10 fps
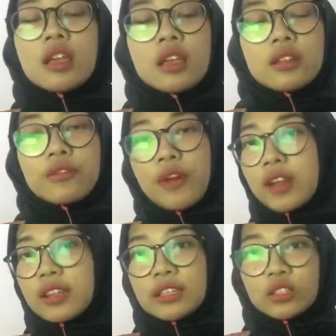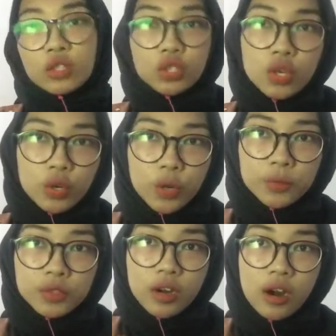divided into two
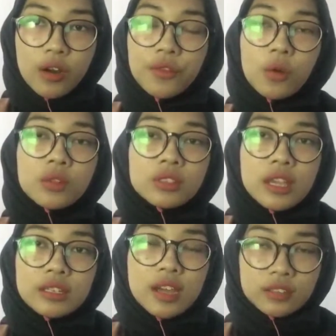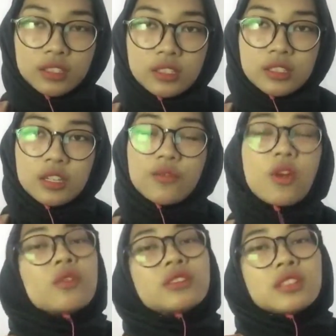groups. There are vowels and consonant.
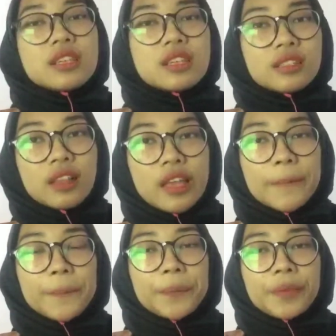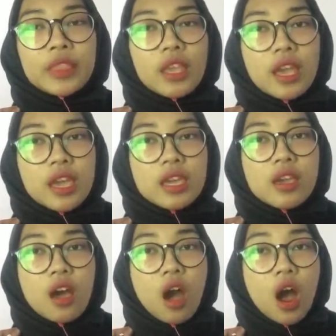Vowels is like A,
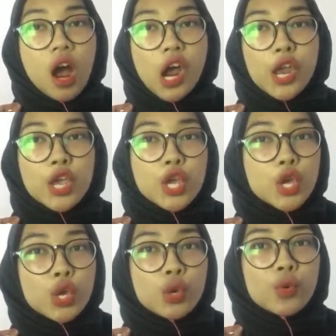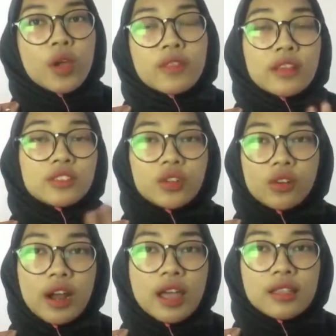I, U, and
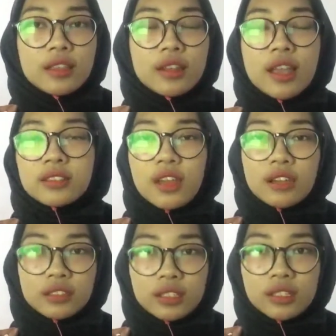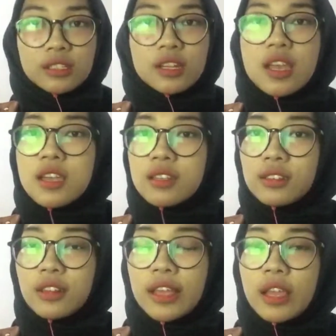etc. And then consonant
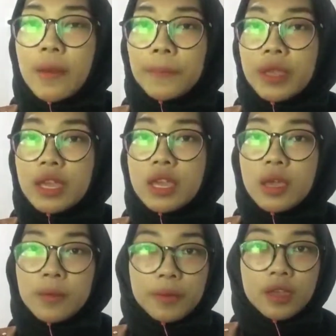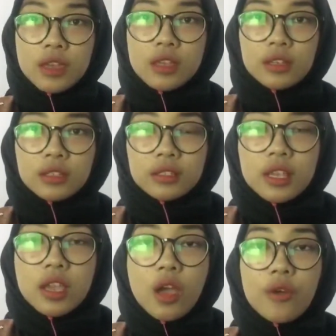is like P, P,
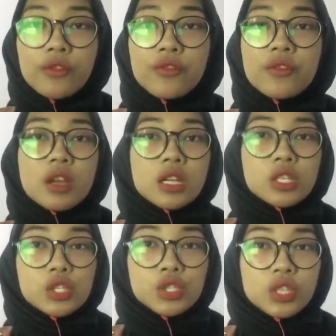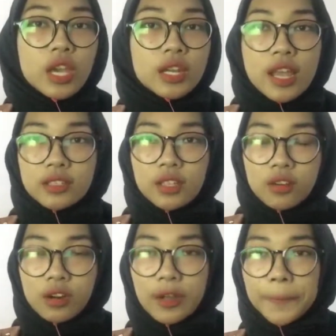C, V, J, and
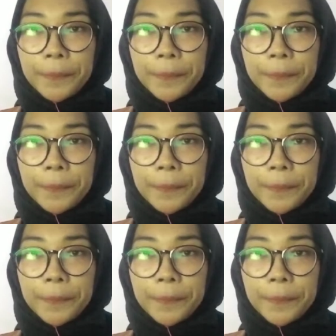etc.